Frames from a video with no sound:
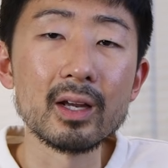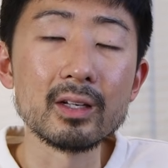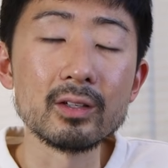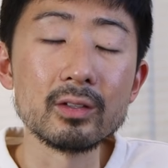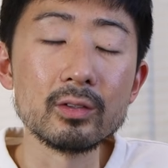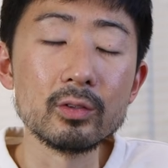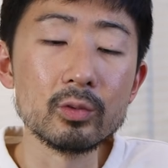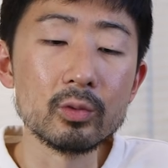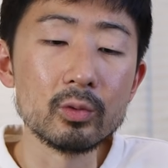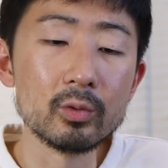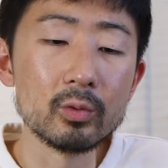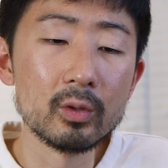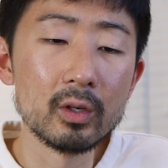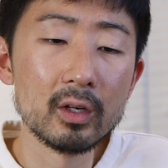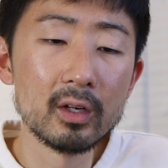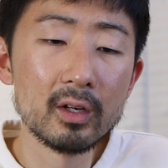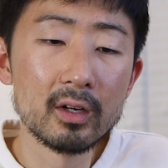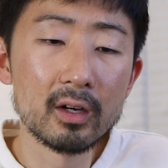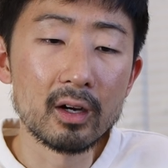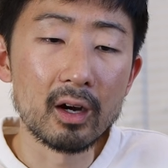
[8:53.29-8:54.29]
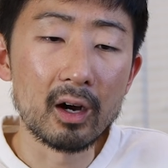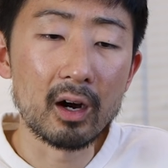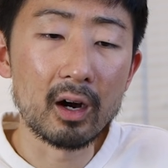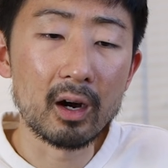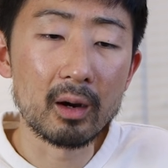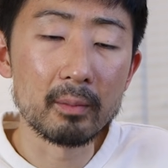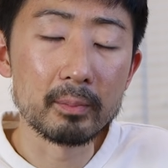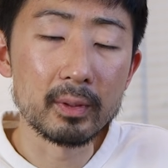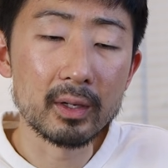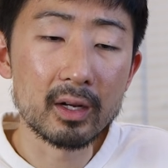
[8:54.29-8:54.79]
And you,
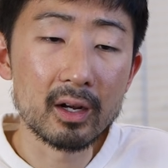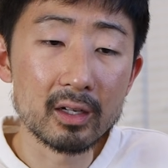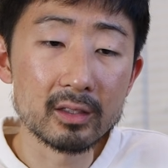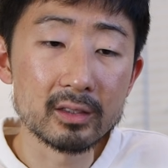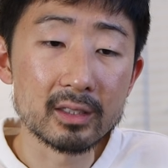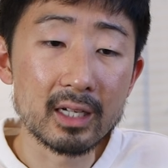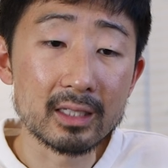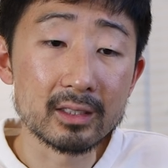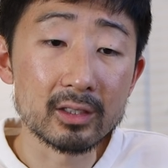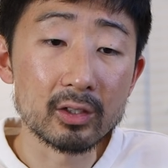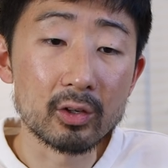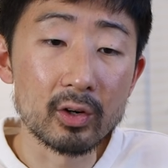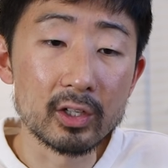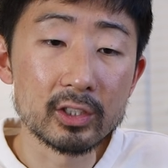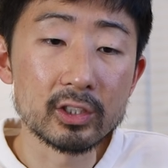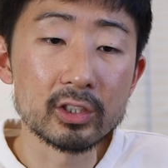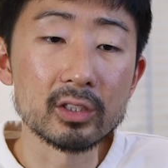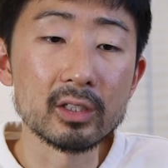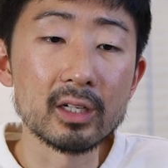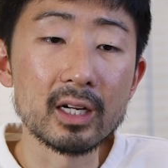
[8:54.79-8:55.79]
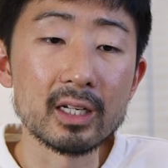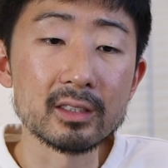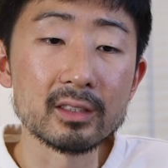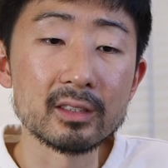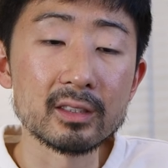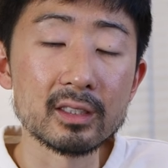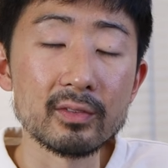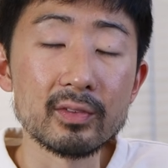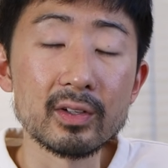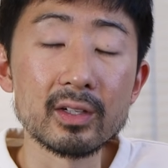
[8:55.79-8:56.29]
uh, because as a Christian,
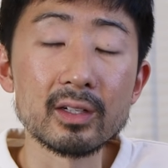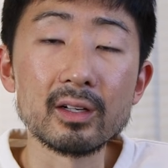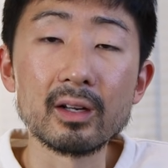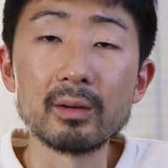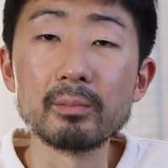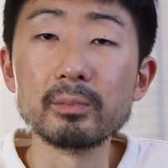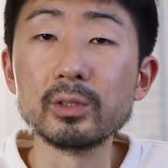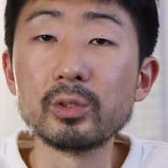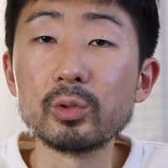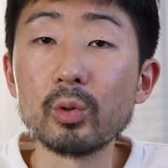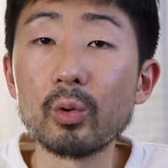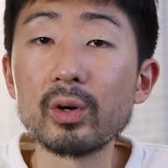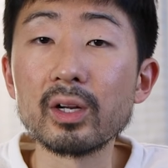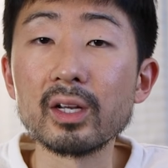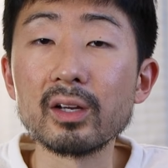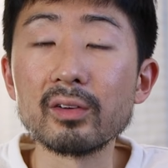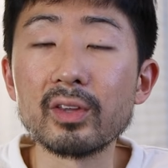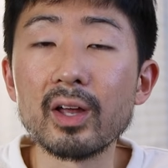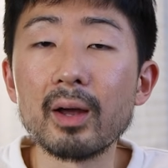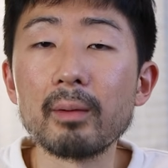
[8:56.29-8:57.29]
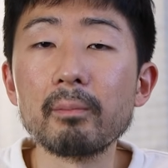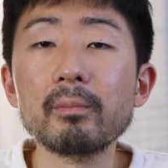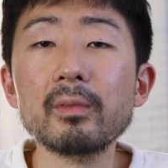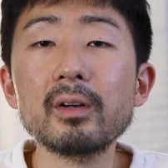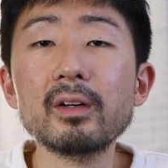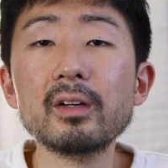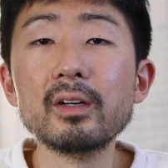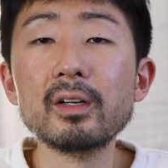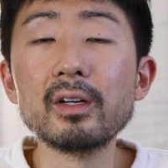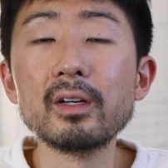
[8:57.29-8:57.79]
as even a majority of them,
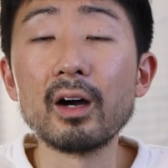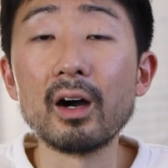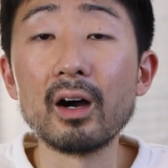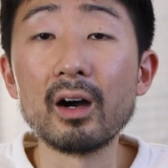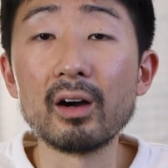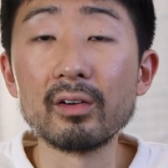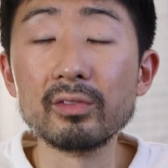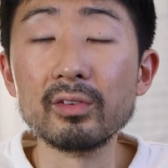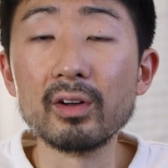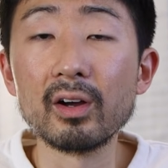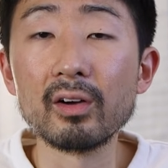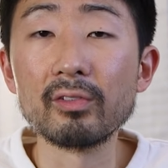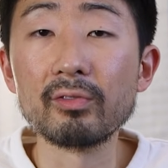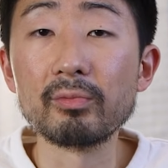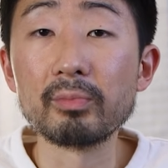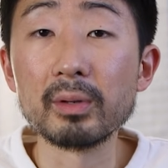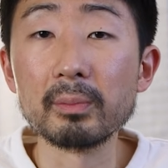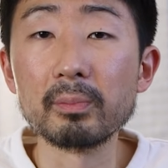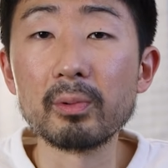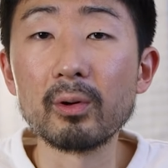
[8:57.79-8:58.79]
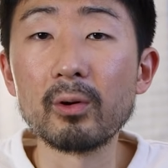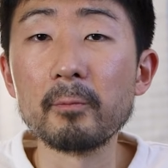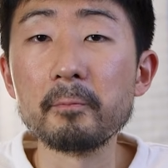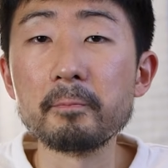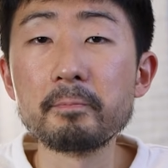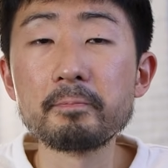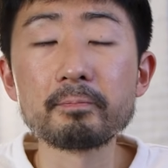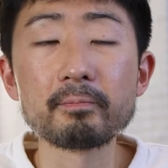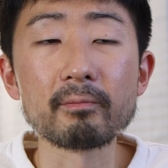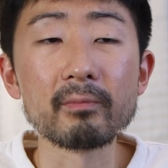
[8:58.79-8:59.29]
of
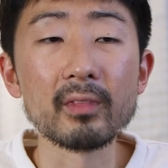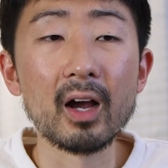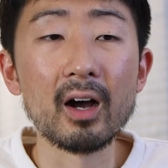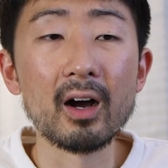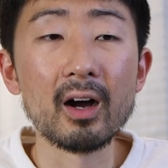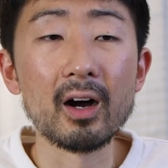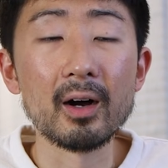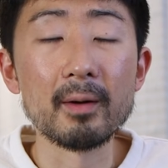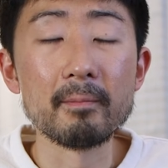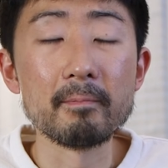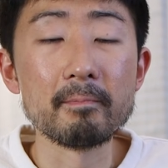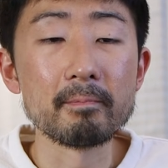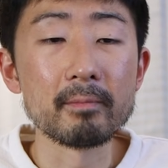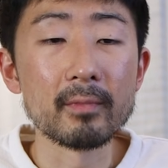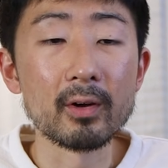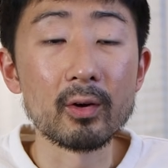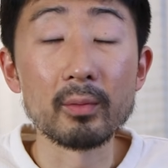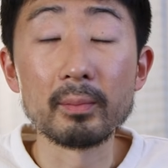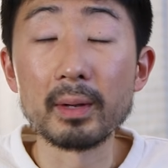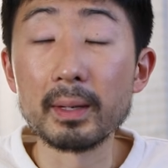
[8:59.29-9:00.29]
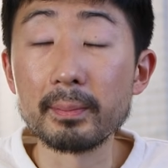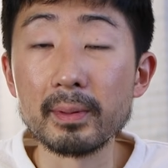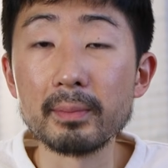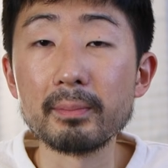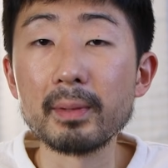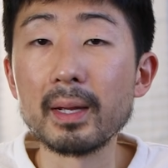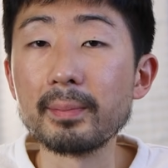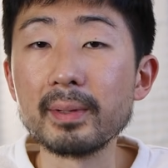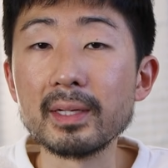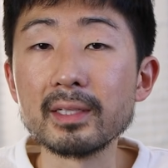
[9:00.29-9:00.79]
people, um, or maybe
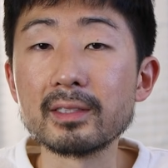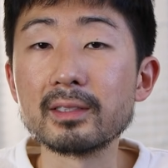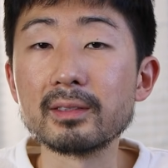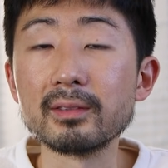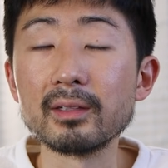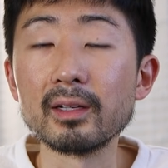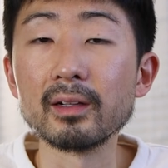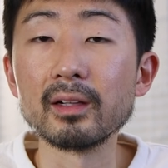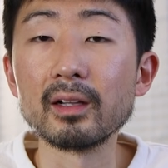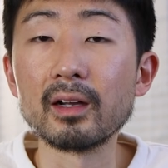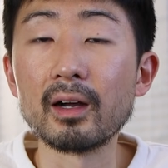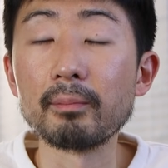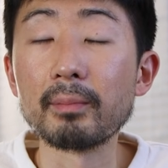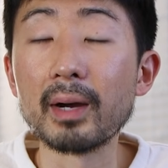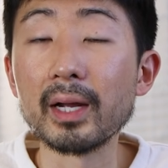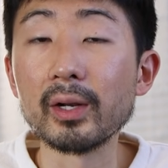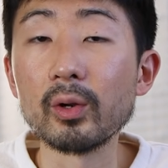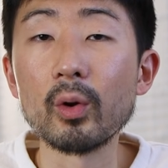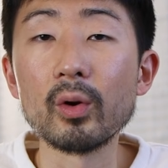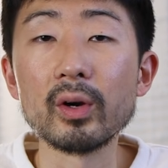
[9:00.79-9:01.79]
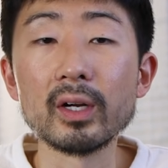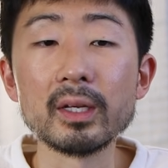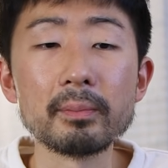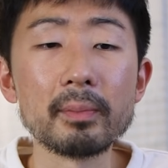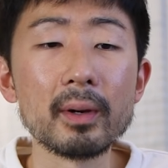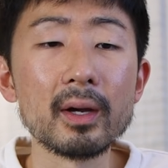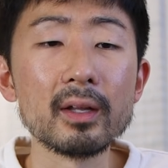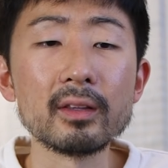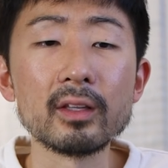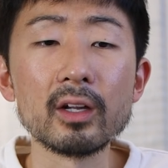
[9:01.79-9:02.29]
maybe it's a, a, minority,
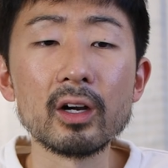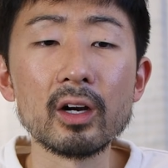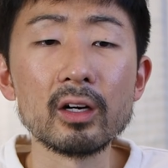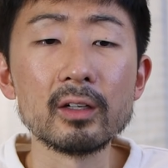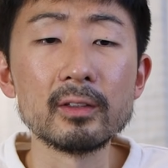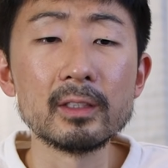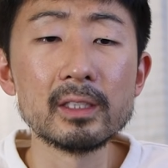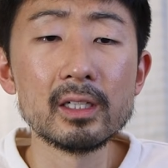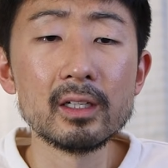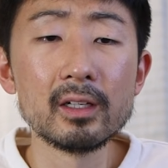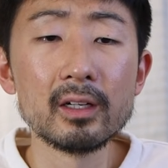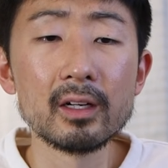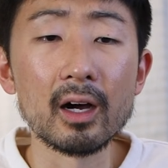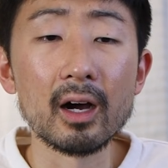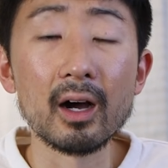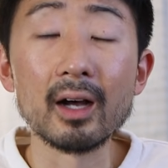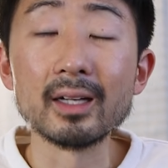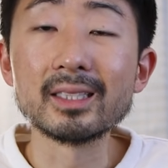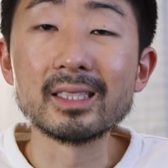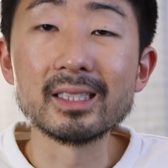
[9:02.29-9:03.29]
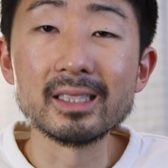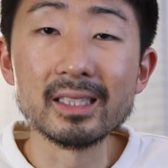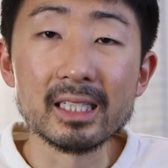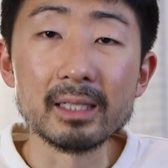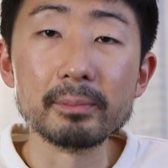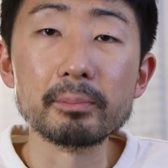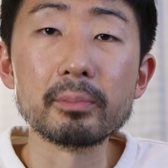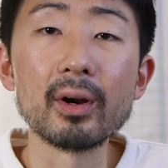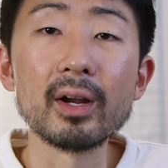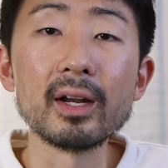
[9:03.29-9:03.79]
but they're
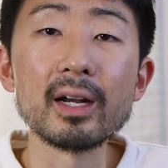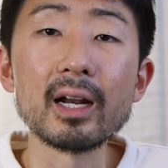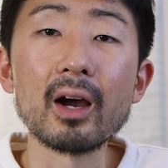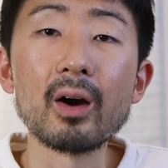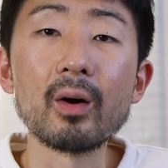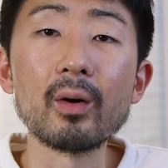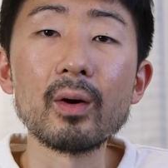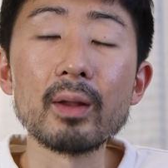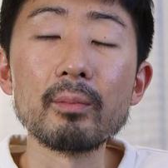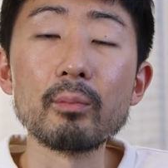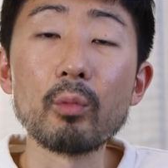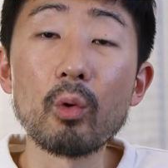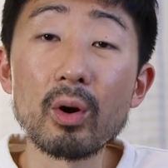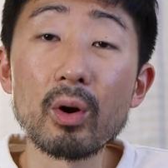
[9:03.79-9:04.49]
asleep right now. And